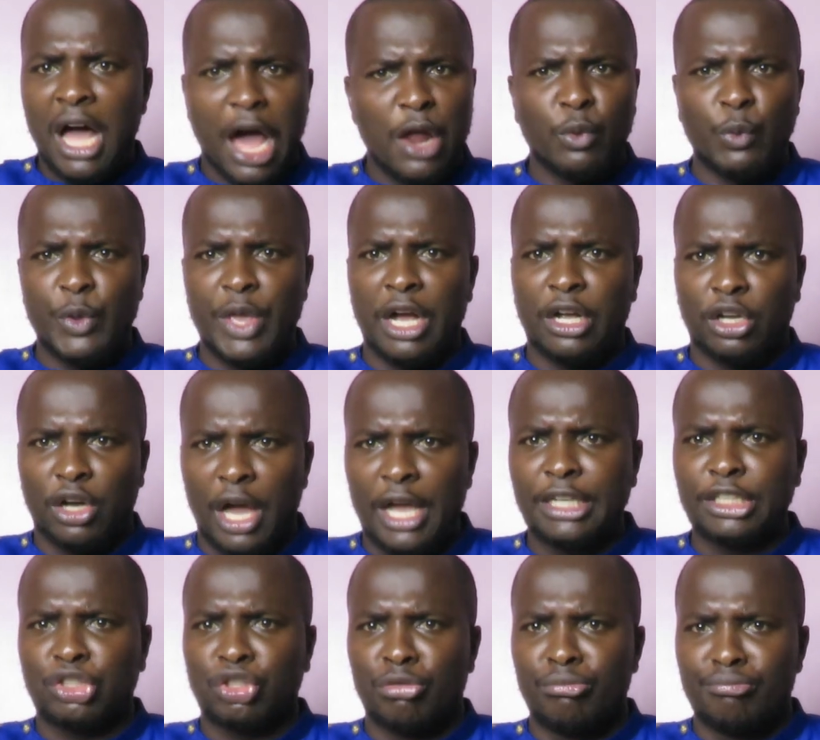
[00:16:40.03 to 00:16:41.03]
And we are
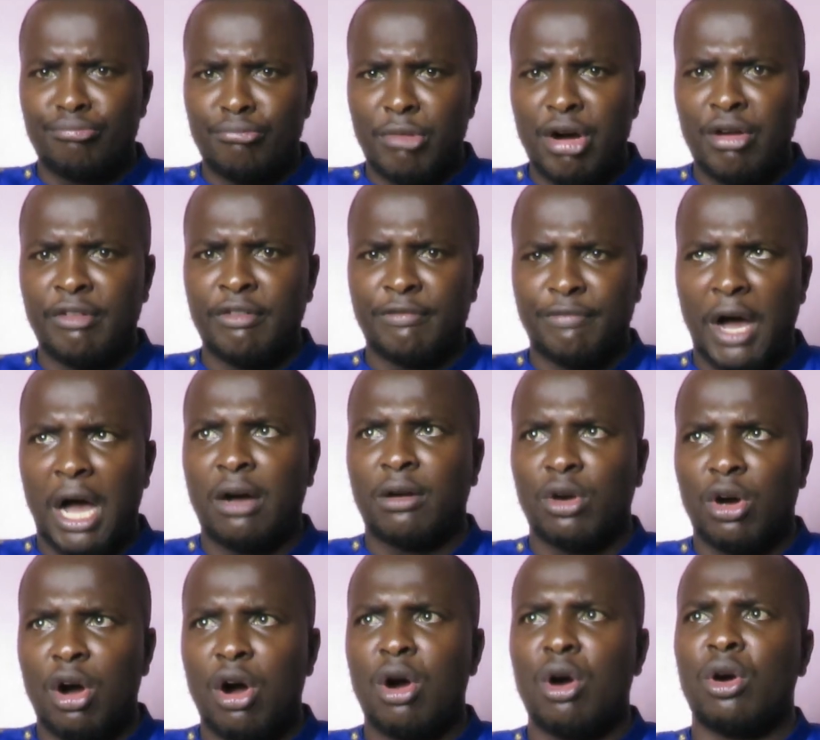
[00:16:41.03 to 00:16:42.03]
going to
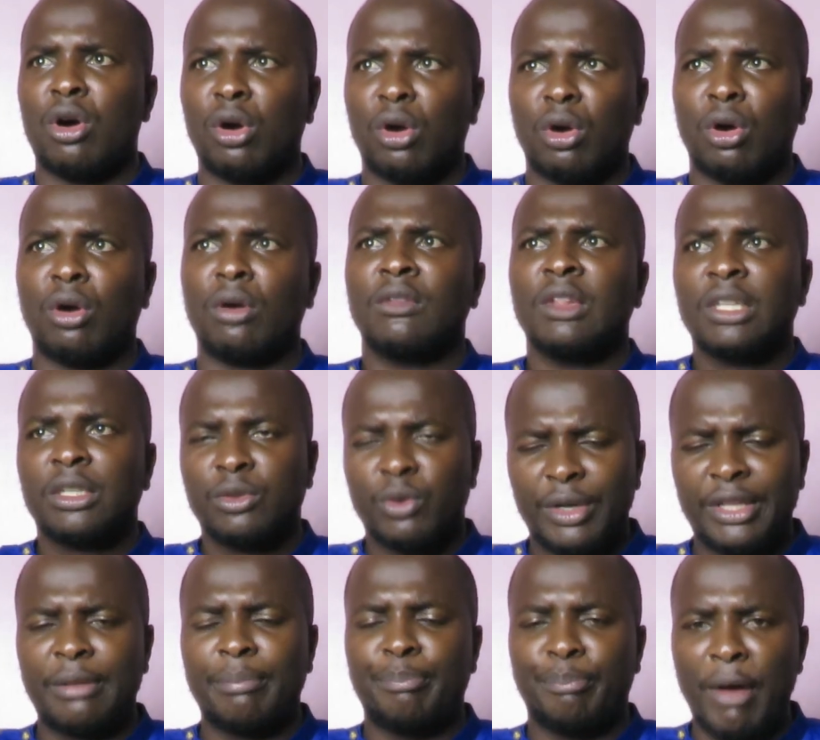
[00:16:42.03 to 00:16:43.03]
move,
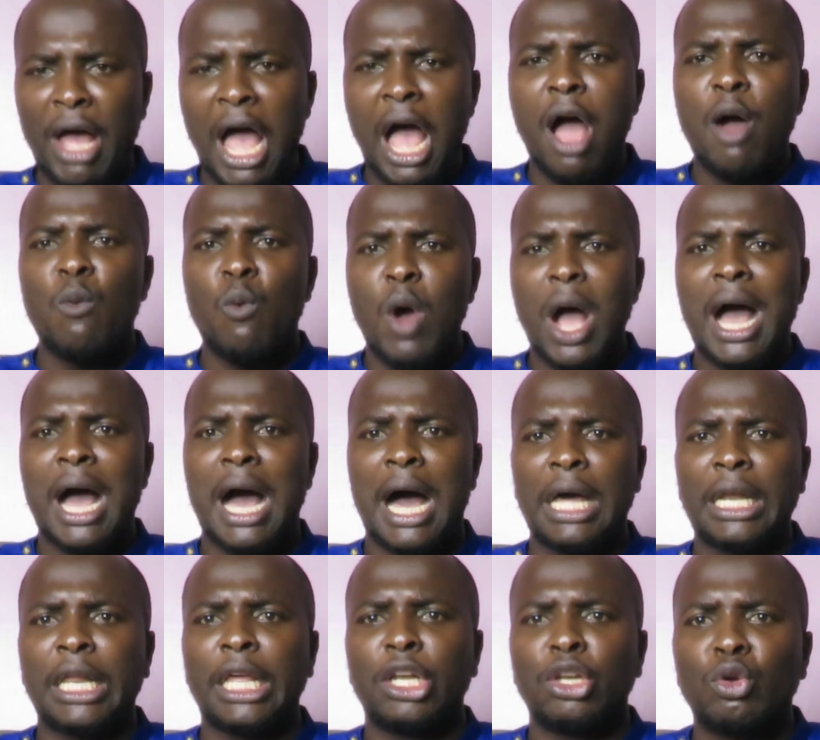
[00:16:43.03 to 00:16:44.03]
with power.
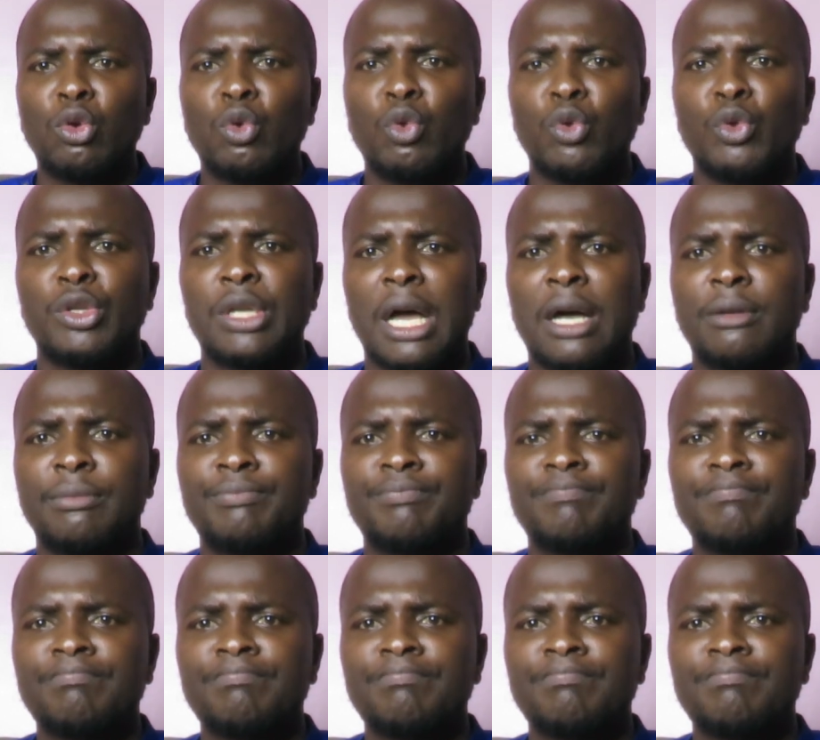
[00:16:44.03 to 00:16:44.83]
Hallelujah.